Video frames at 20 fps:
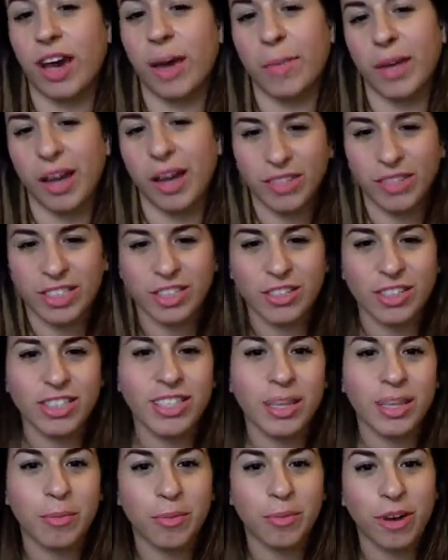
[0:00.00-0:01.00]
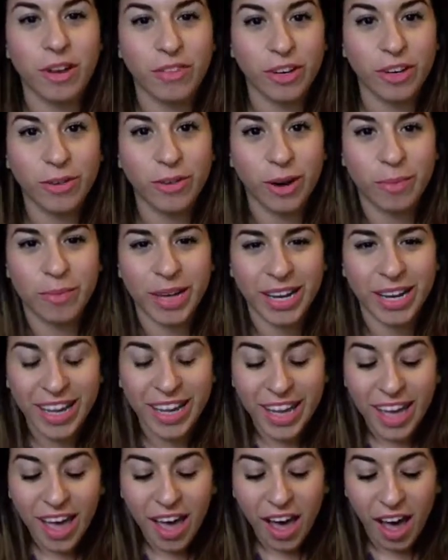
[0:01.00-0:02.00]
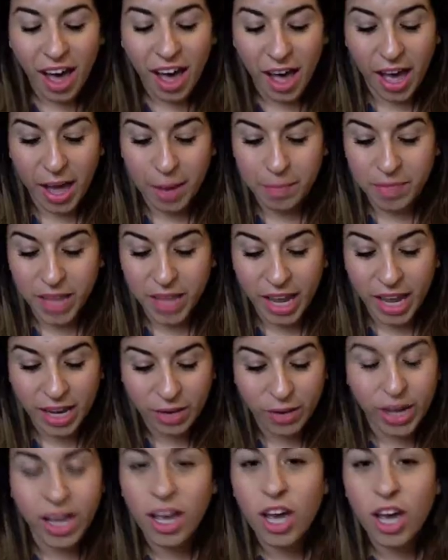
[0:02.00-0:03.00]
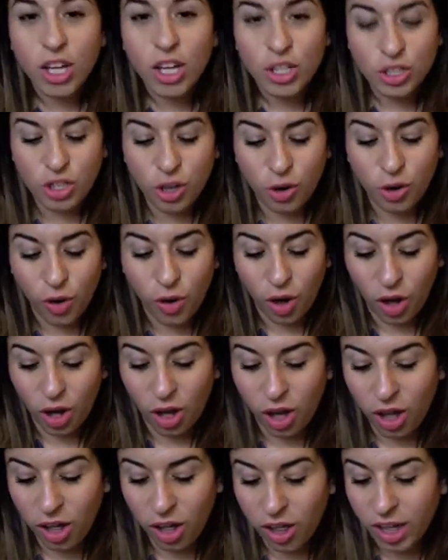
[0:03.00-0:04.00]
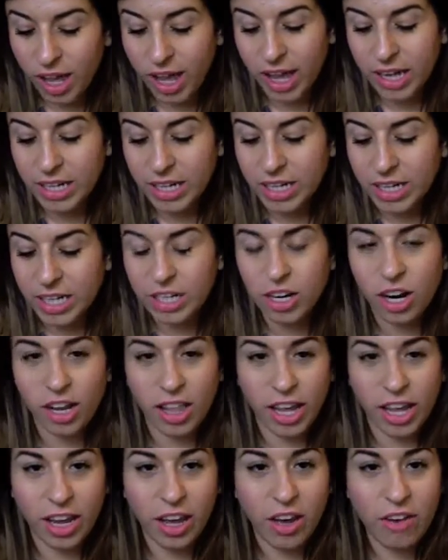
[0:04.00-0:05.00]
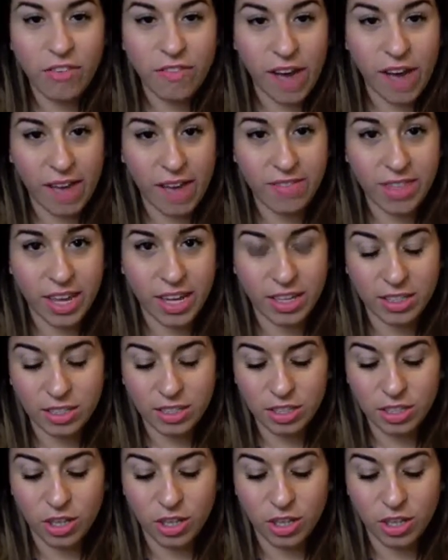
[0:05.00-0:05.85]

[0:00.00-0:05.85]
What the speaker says: I mean, obviously you can skip whatever you want, but anyway, so all I need are like 5 things.